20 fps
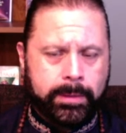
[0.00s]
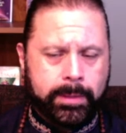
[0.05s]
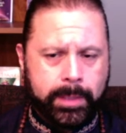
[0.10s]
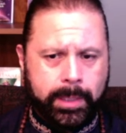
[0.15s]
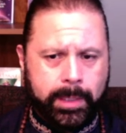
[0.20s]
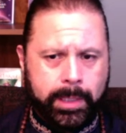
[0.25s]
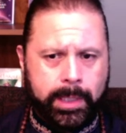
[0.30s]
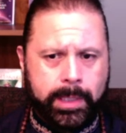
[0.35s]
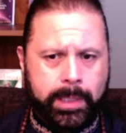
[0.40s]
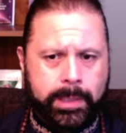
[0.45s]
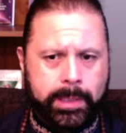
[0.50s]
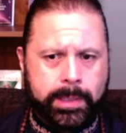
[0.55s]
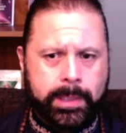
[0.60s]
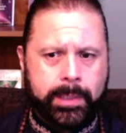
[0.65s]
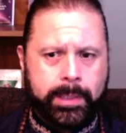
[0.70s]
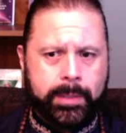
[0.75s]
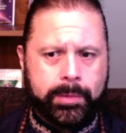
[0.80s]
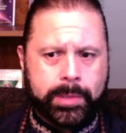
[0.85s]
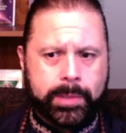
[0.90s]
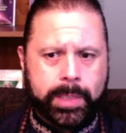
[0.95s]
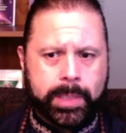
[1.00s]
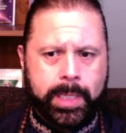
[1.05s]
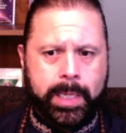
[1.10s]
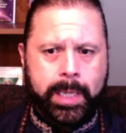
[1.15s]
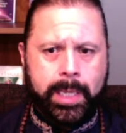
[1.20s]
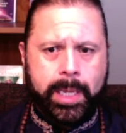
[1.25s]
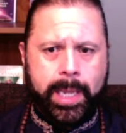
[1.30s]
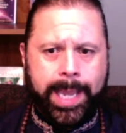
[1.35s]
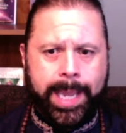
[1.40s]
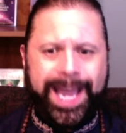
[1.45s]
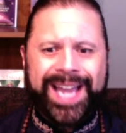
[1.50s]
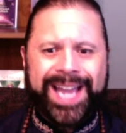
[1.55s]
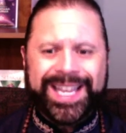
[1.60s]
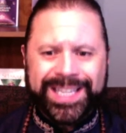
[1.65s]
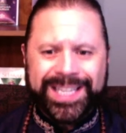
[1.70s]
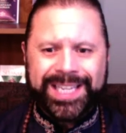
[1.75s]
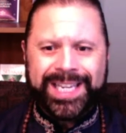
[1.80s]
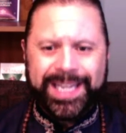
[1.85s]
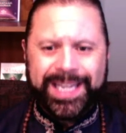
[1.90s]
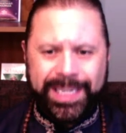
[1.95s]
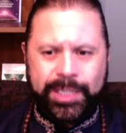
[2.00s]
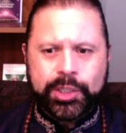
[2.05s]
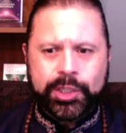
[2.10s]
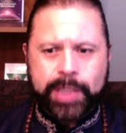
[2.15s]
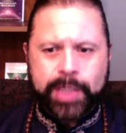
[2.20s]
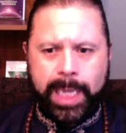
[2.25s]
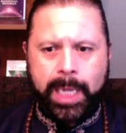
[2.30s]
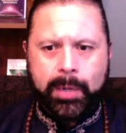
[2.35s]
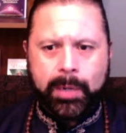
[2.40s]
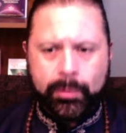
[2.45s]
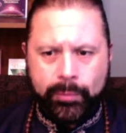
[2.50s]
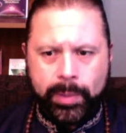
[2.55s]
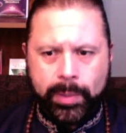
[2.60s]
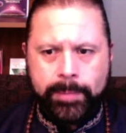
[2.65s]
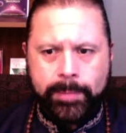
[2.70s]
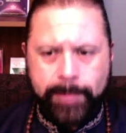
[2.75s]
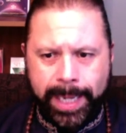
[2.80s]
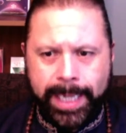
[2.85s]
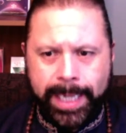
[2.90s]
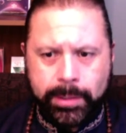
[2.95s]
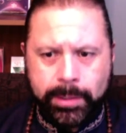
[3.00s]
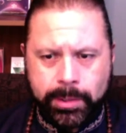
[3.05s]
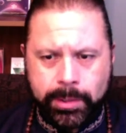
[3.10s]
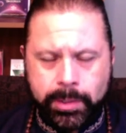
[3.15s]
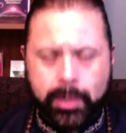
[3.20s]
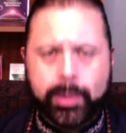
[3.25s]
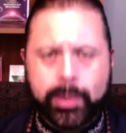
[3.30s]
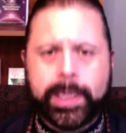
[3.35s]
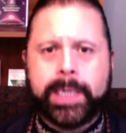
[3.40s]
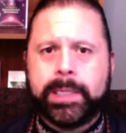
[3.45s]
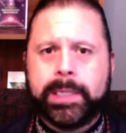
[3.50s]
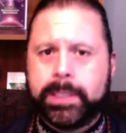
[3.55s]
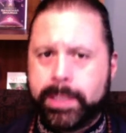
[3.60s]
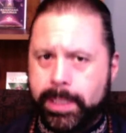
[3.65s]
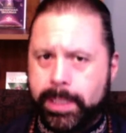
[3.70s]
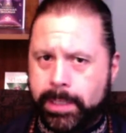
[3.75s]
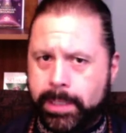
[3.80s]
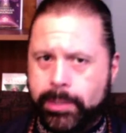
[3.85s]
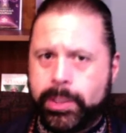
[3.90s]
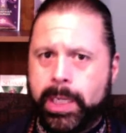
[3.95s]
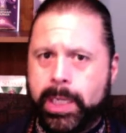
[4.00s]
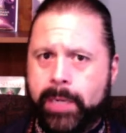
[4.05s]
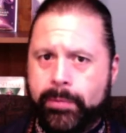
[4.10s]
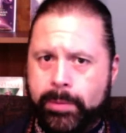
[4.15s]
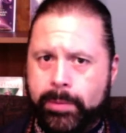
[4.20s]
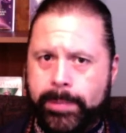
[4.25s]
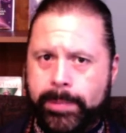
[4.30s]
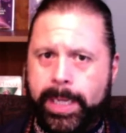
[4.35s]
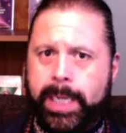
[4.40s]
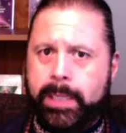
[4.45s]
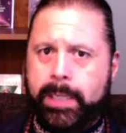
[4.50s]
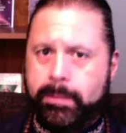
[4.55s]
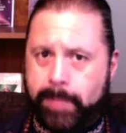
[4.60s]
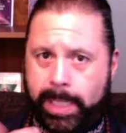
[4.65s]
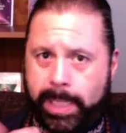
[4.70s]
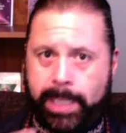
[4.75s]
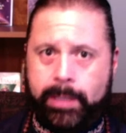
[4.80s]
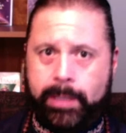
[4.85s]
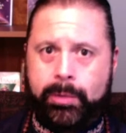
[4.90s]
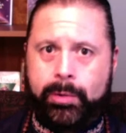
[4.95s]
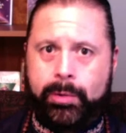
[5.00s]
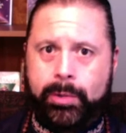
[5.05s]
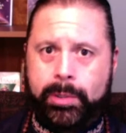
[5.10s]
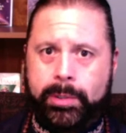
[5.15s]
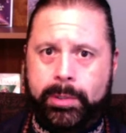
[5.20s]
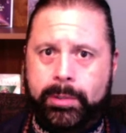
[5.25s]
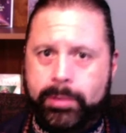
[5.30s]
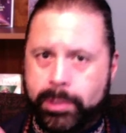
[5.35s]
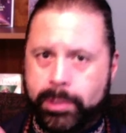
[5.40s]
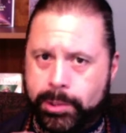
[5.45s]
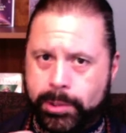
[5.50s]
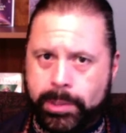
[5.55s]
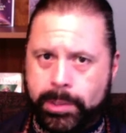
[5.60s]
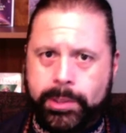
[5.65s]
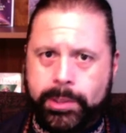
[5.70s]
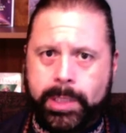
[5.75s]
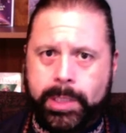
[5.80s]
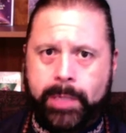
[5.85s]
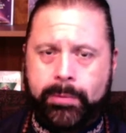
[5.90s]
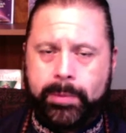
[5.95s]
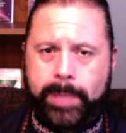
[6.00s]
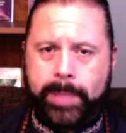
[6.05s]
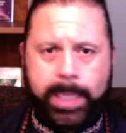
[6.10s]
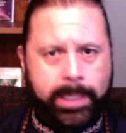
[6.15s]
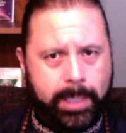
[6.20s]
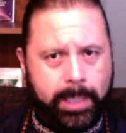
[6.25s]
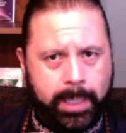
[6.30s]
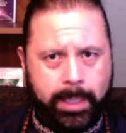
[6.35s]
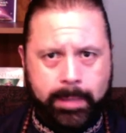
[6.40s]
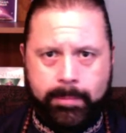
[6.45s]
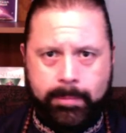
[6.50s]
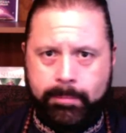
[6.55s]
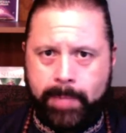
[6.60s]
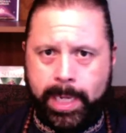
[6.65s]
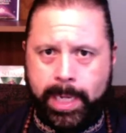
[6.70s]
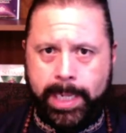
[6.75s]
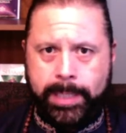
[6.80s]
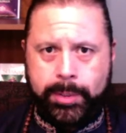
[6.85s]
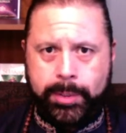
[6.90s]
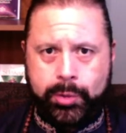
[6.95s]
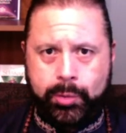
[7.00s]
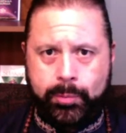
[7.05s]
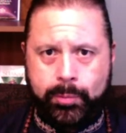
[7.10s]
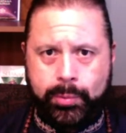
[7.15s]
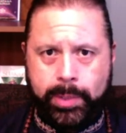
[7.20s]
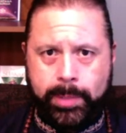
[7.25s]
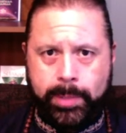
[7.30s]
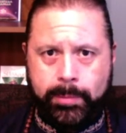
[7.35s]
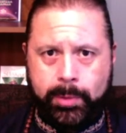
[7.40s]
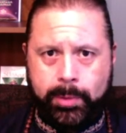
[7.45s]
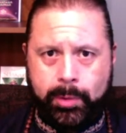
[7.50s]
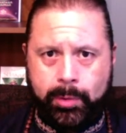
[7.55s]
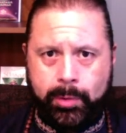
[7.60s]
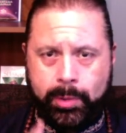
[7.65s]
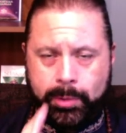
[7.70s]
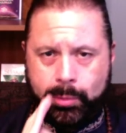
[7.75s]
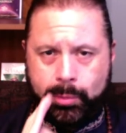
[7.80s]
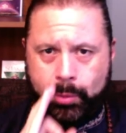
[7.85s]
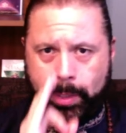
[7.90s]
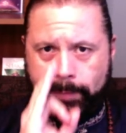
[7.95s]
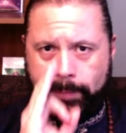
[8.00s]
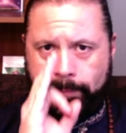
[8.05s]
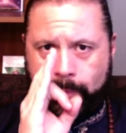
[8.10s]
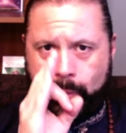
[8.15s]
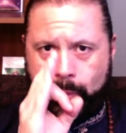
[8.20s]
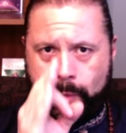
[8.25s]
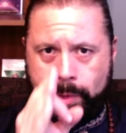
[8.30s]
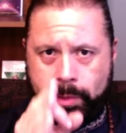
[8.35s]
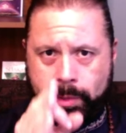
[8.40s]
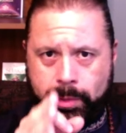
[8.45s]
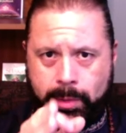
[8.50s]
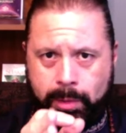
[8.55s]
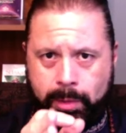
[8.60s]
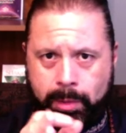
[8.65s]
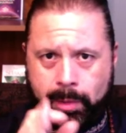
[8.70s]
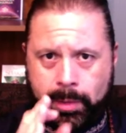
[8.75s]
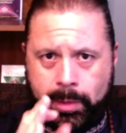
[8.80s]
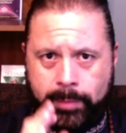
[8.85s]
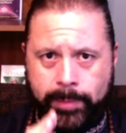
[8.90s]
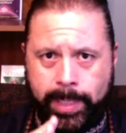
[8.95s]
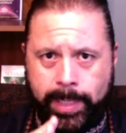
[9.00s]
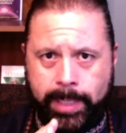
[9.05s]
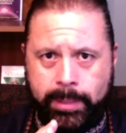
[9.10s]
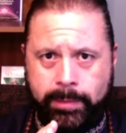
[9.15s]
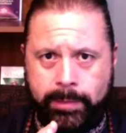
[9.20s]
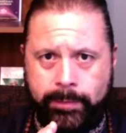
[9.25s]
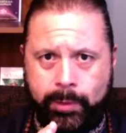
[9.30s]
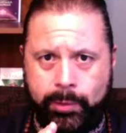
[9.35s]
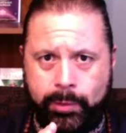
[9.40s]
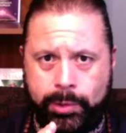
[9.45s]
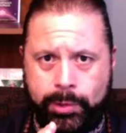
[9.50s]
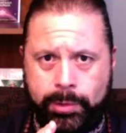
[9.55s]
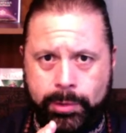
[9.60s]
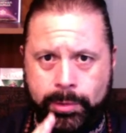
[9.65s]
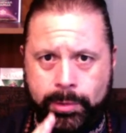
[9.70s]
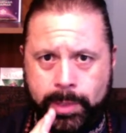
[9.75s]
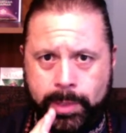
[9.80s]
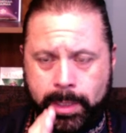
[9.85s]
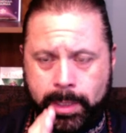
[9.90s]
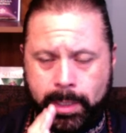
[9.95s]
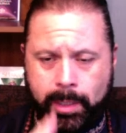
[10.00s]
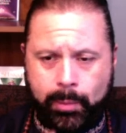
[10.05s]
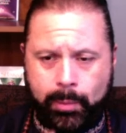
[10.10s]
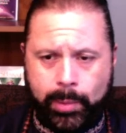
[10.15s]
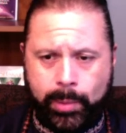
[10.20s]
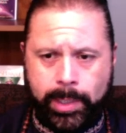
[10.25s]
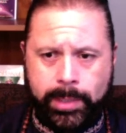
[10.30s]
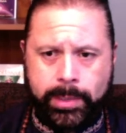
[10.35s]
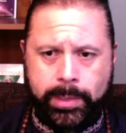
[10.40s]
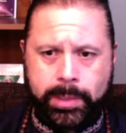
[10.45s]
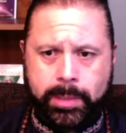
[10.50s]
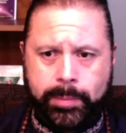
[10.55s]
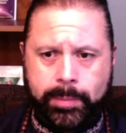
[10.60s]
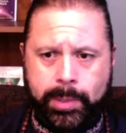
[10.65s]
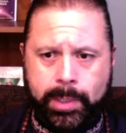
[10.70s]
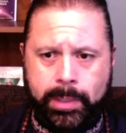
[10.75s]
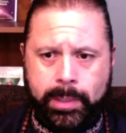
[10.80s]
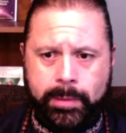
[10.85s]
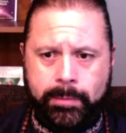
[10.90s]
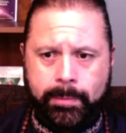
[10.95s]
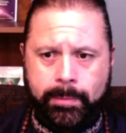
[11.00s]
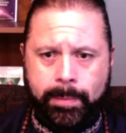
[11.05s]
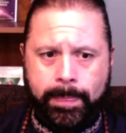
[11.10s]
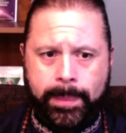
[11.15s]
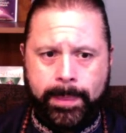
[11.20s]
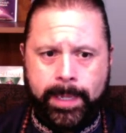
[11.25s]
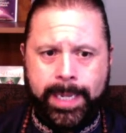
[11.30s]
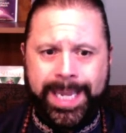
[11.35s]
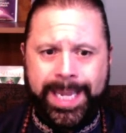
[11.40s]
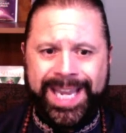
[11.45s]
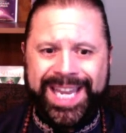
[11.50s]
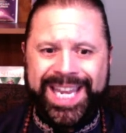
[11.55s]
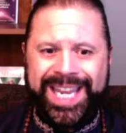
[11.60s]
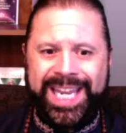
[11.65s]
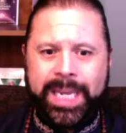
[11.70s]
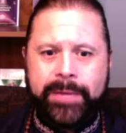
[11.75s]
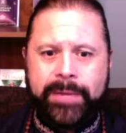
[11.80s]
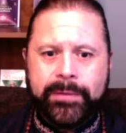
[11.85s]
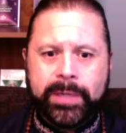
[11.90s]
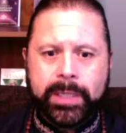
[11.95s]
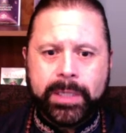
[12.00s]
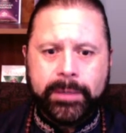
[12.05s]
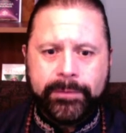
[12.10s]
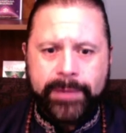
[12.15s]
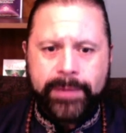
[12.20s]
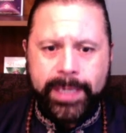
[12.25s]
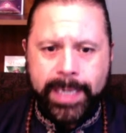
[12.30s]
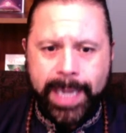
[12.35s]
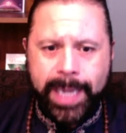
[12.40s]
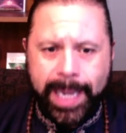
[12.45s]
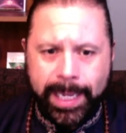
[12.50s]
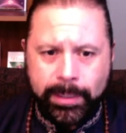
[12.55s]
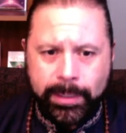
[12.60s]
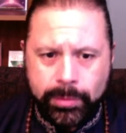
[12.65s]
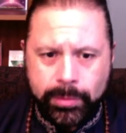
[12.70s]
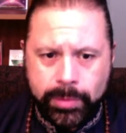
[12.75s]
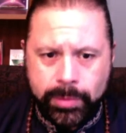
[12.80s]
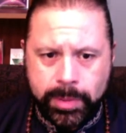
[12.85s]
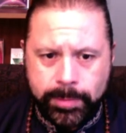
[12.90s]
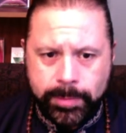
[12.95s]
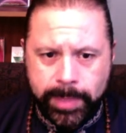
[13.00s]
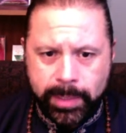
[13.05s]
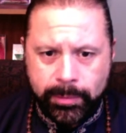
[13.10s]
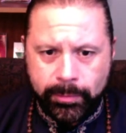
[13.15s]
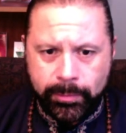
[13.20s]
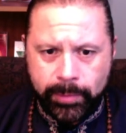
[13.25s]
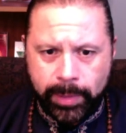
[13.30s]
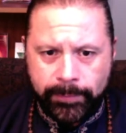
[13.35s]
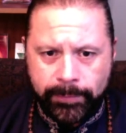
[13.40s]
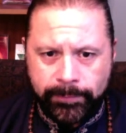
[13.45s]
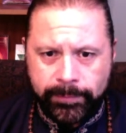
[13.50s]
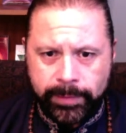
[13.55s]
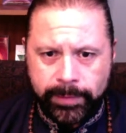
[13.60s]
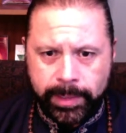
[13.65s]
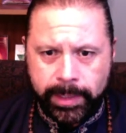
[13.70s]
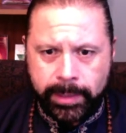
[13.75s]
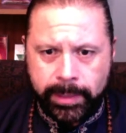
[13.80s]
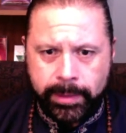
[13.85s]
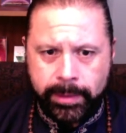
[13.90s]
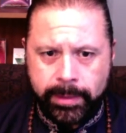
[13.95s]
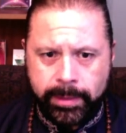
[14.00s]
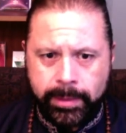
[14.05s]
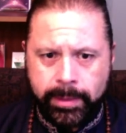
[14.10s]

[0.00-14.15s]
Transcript: He continues, and he shall remain so, that is, he shall remain my Lord, Krishna shall remain my Supreme Lord, who I focus all of my devotional awareness upon, even if he handles me roughly.